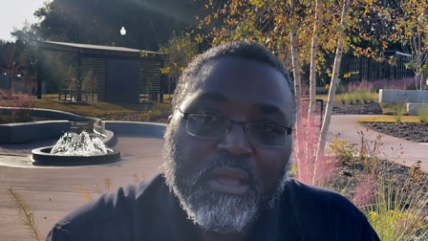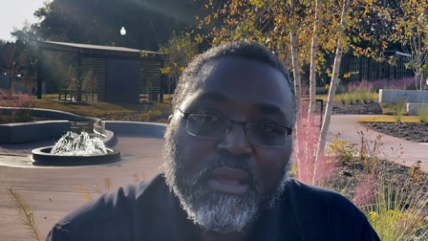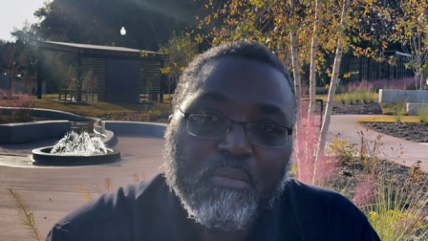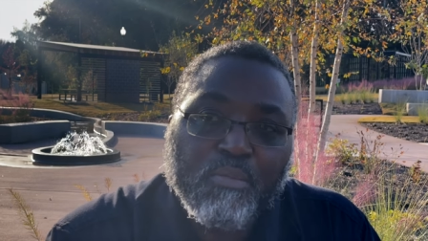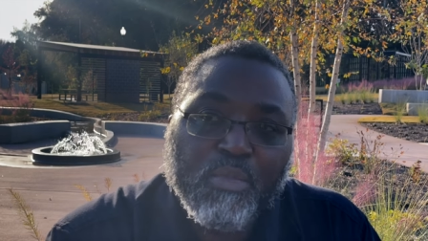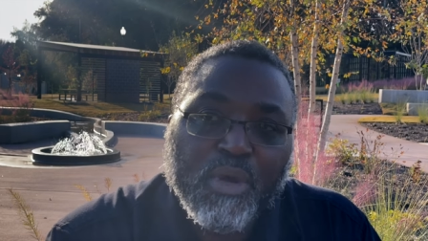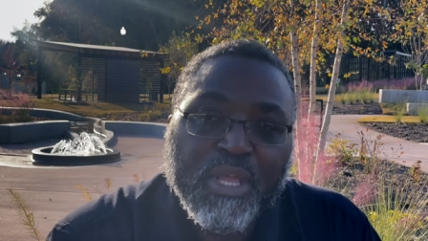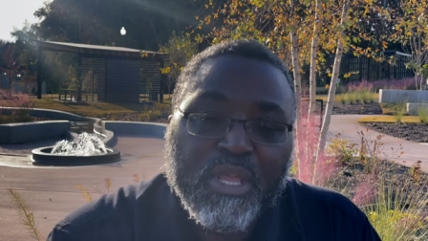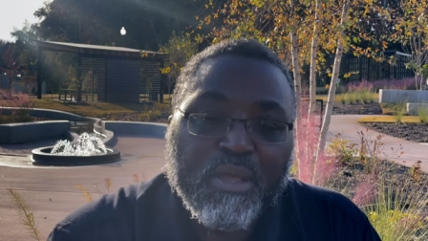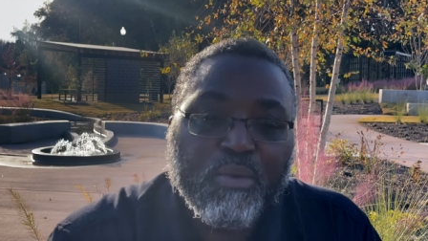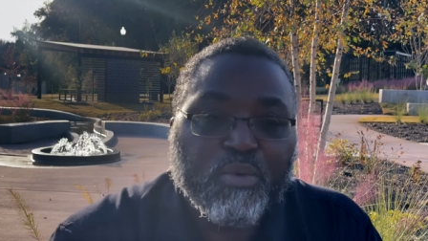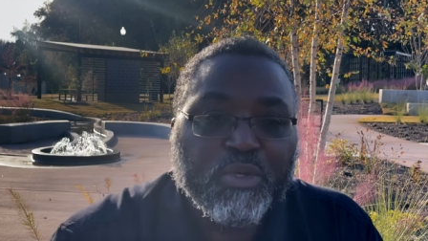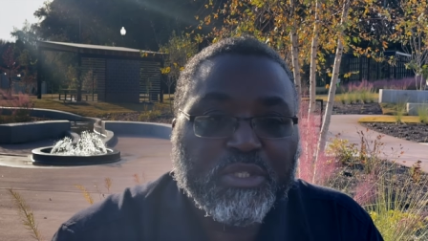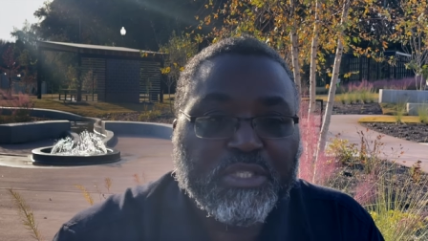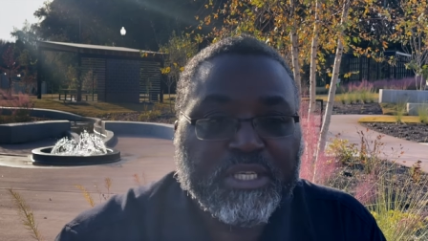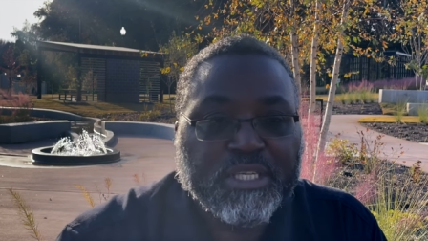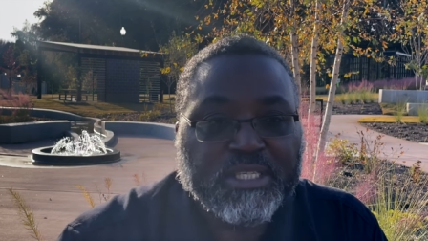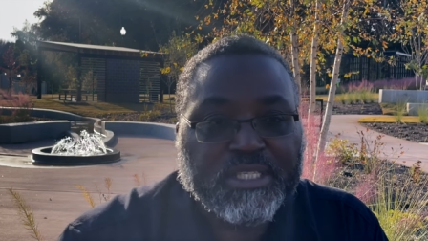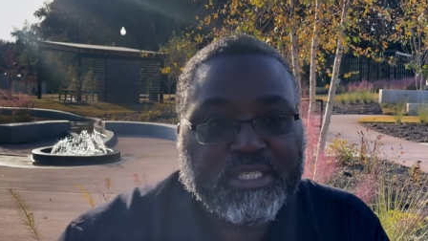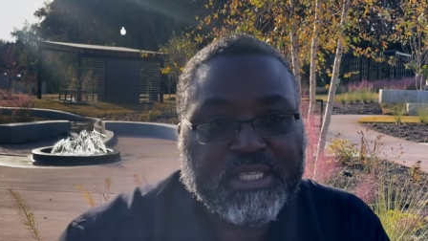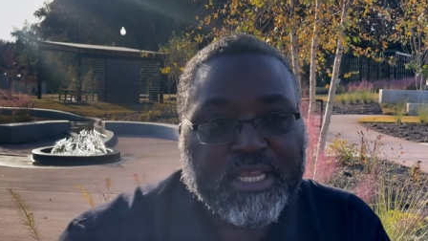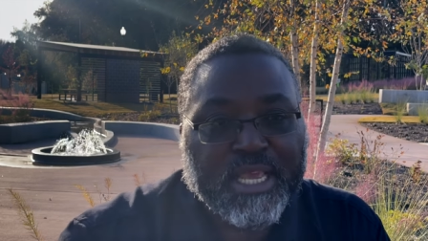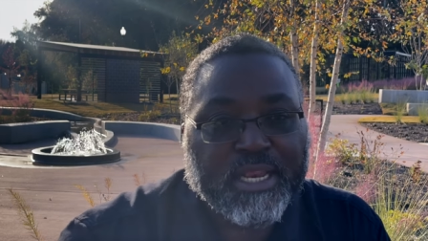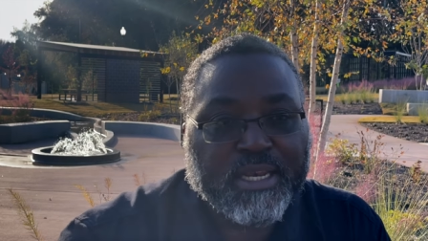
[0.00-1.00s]
But he would
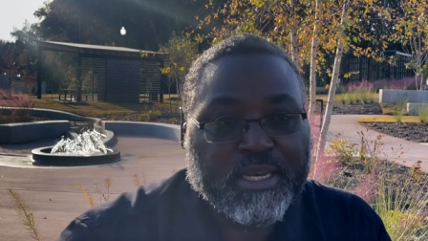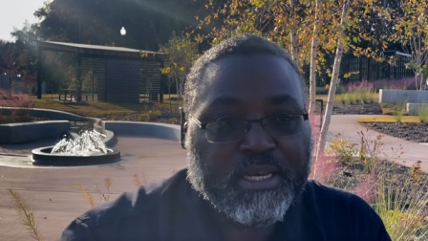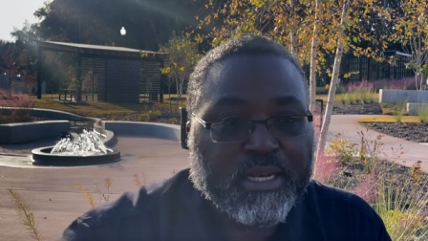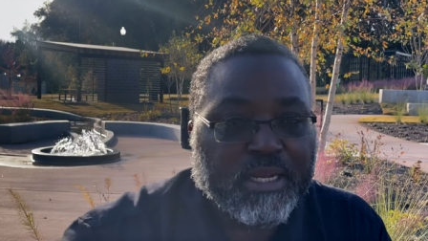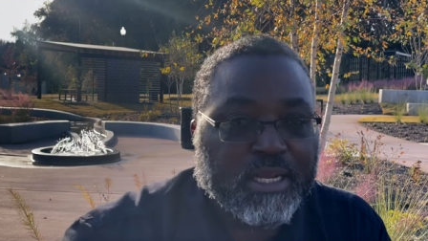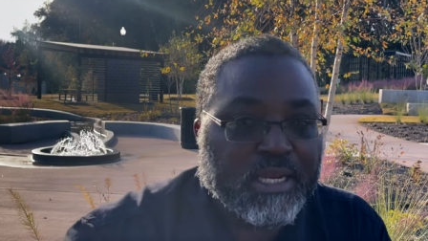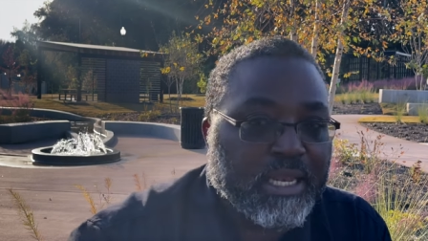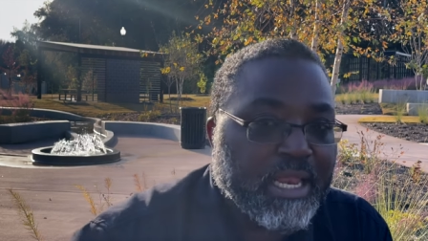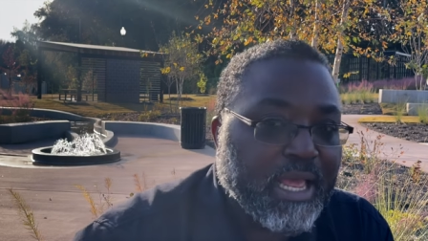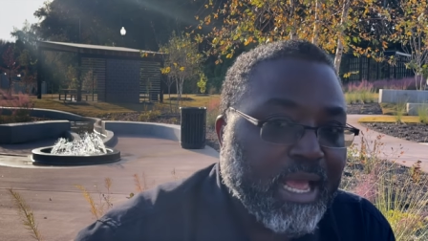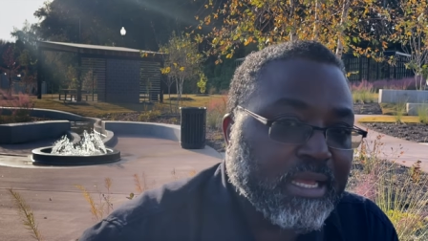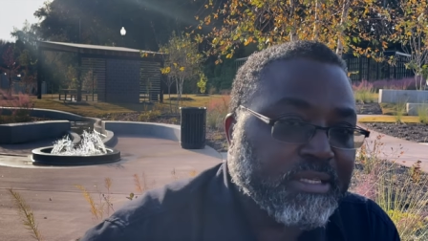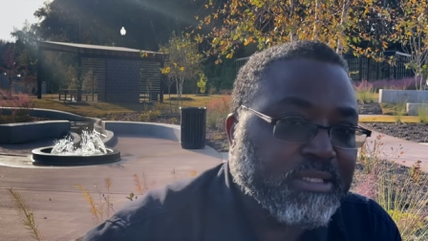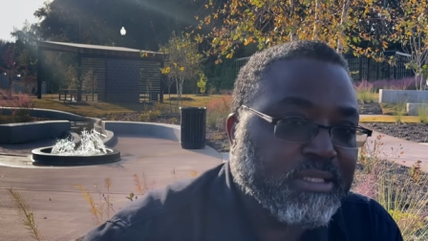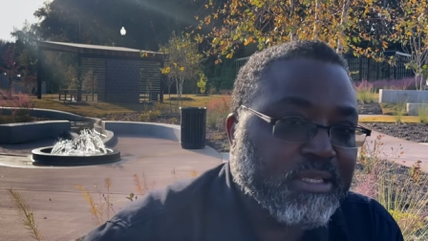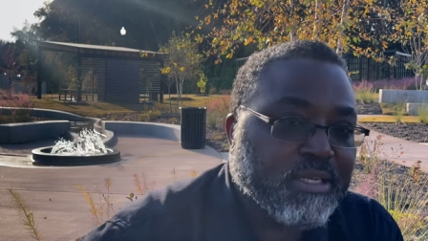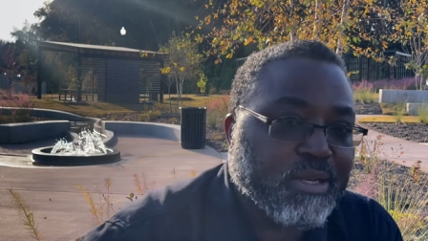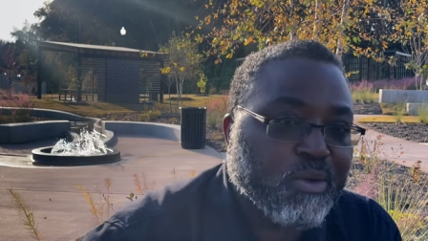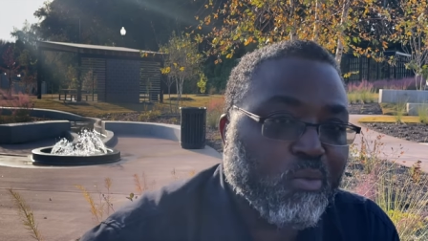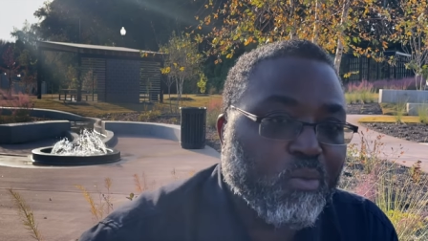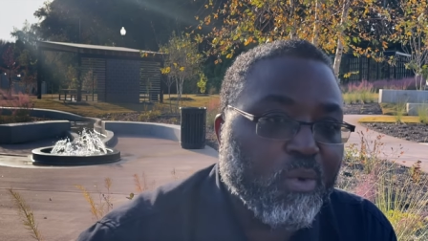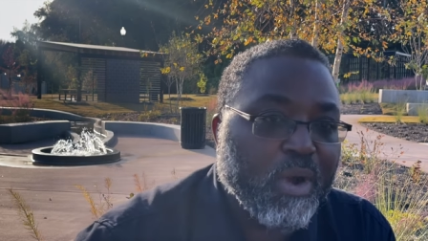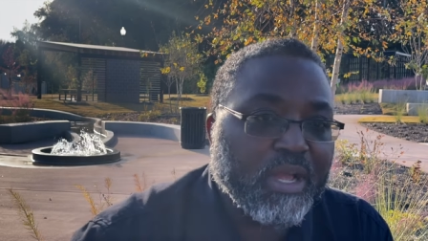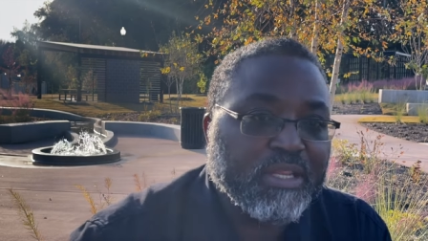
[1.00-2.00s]
just stand in the closet
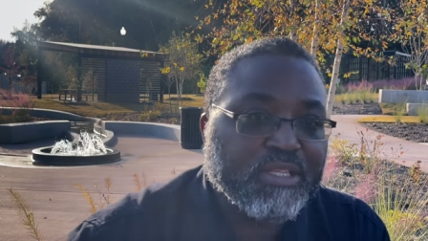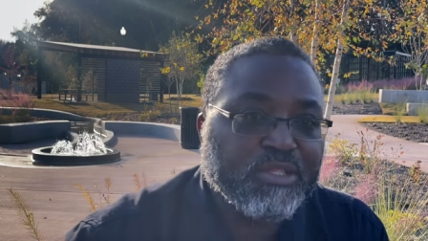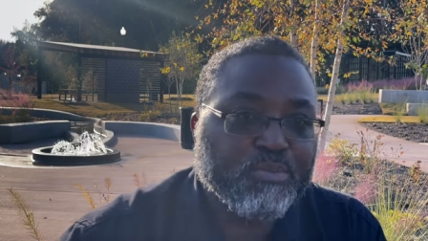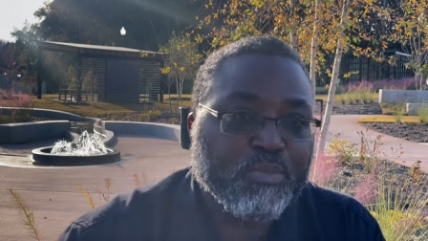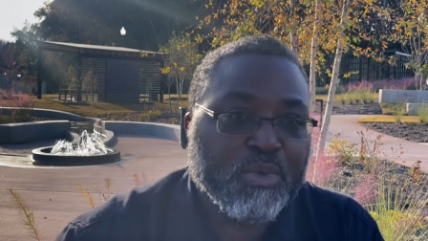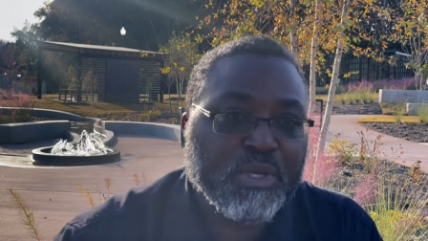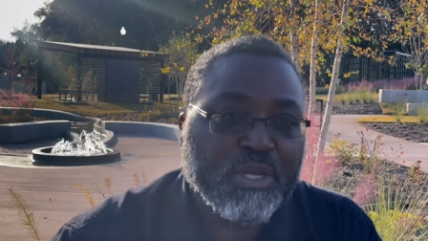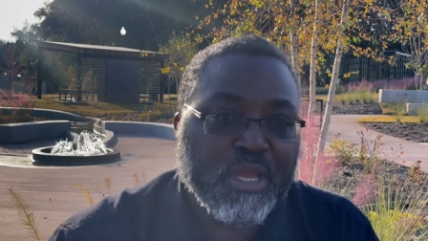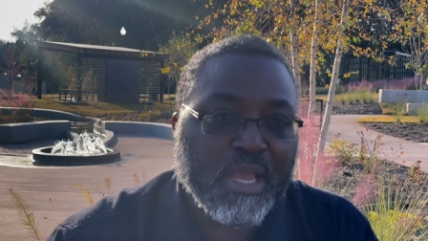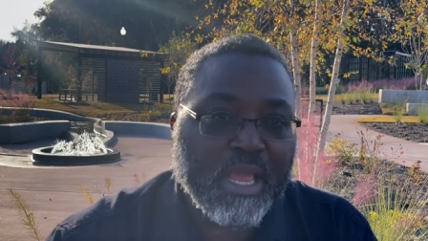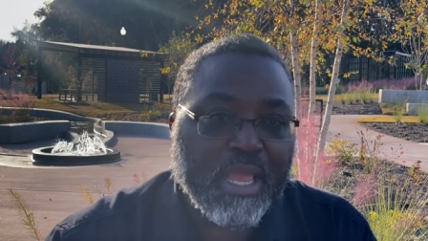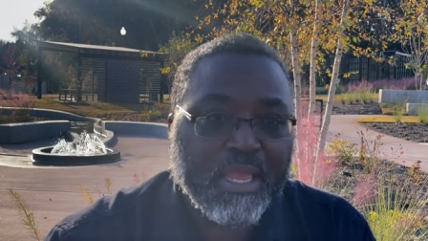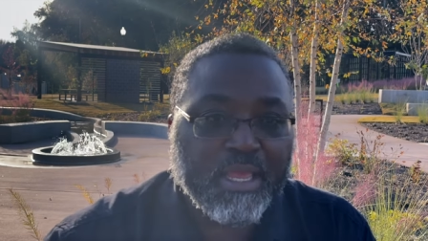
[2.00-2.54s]
and watch me,